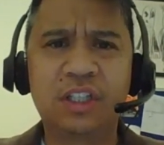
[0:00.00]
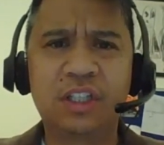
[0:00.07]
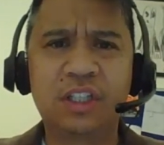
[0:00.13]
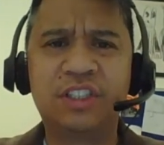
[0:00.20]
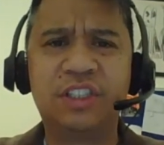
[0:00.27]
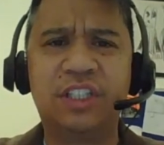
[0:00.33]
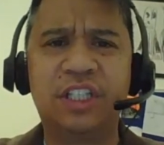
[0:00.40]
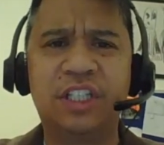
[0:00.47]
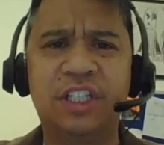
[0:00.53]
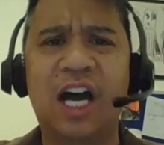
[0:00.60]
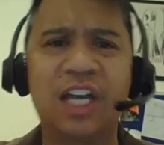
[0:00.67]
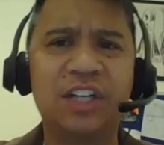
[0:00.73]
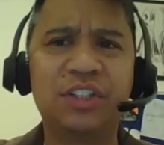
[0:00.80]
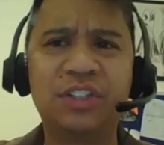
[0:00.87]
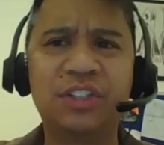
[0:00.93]
It's
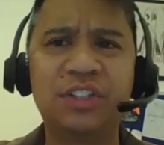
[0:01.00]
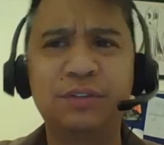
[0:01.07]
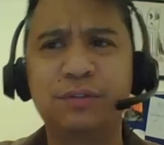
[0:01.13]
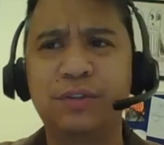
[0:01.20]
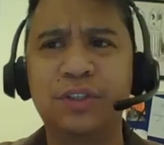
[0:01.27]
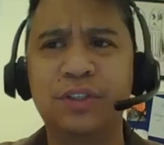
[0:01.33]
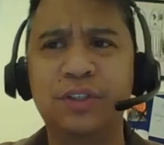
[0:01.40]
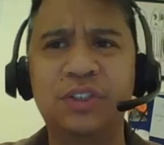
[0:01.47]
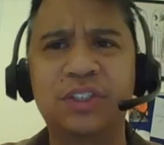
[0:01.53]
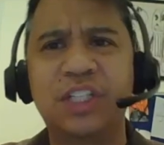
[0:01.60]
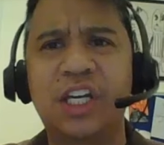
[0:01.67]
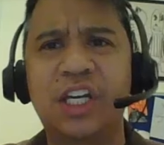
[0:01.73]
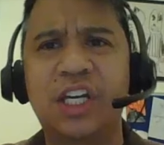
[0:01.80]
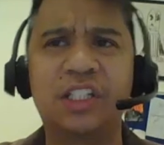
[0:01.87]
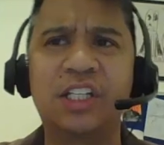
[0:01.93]
denial. First you
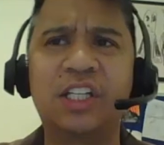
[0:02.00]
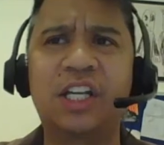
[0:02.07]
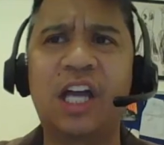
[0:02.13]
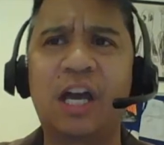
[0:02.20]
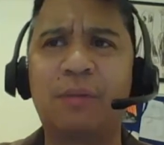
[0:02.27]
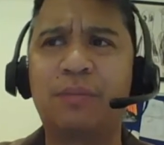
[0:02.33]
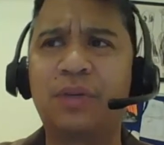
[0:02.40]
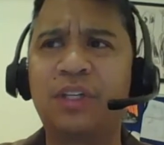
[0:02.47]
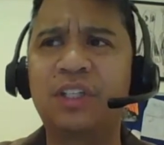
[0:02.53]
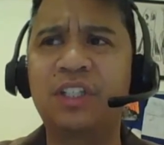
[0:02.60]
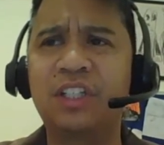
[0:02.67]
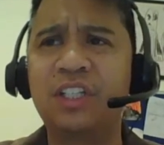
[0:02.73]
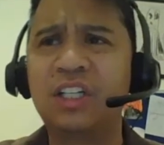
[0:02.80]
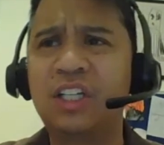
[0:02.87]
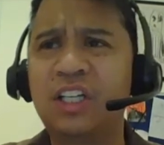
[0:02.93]
say it didn't
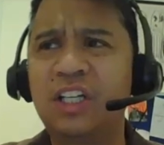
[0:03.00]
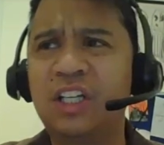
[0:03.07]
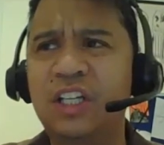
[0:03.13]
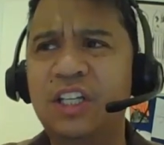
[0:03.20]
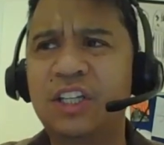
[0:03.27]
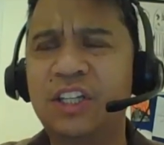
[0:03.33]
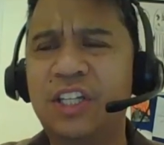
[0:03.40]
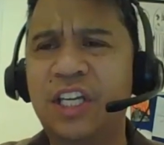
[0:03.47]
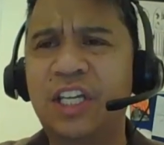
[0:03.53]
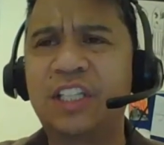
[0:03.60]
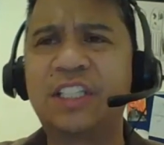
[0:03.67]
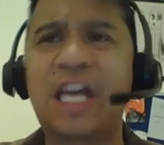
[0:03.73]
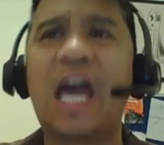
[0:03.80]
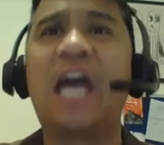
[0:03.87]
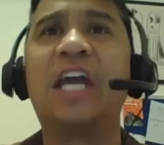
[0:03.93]
happen. Then
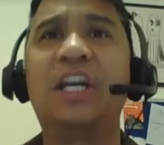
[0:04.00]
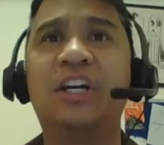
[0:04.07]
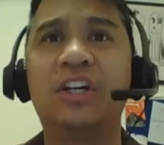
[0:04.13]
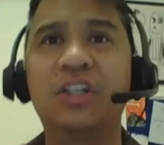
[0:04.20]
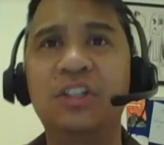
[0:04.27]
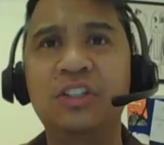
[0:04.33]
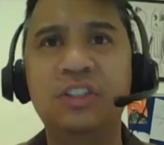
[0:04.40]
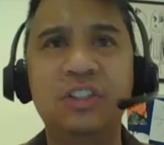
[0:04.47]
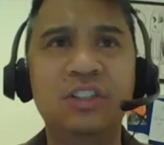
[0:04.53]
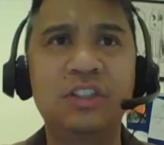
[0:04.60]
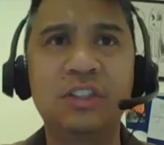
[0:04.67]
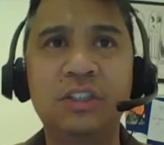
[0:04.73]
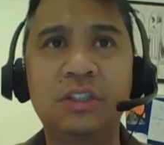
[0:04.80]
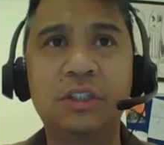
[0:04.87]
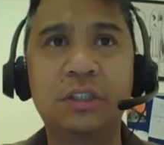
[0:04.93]
it's anger.
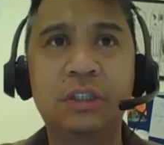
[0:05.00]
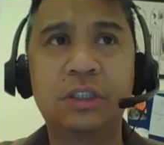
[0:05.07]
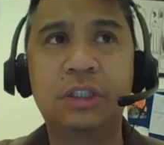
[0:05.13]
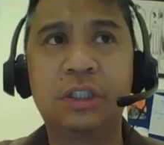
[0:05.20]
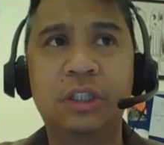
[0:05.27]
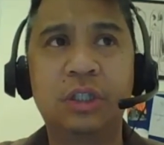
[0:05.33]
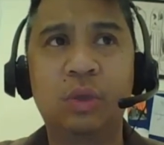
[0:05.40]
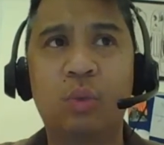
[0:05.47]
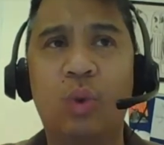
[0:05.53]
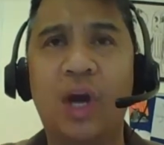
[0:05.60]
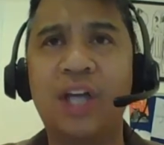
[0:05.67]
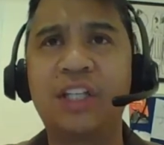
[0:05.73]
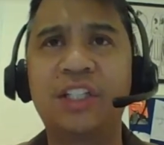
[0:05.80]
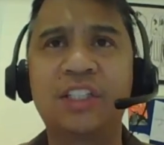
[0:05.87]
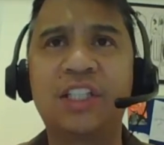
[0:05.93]

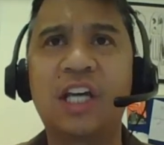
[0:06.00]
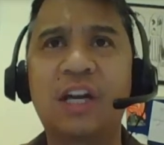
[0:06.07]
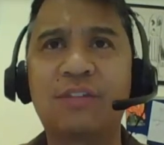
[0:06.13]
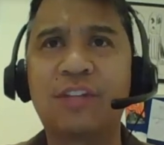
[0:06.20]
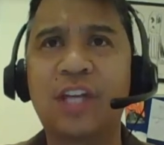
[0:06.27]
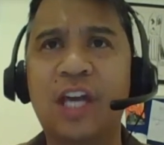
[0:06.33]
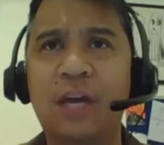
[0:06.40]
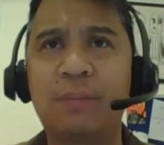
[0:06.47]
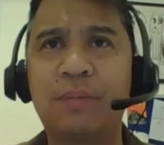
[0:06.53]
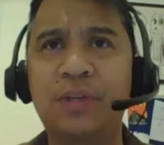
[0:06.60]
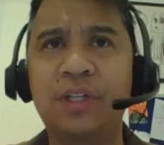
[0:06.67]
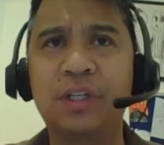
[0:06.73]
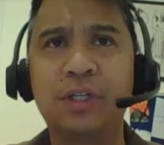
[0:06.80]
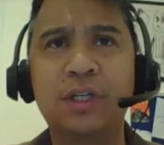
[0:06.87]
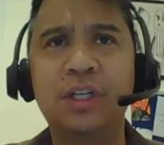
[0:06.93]
Why'd this have to
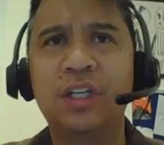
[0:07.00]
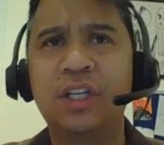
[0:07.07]
happen?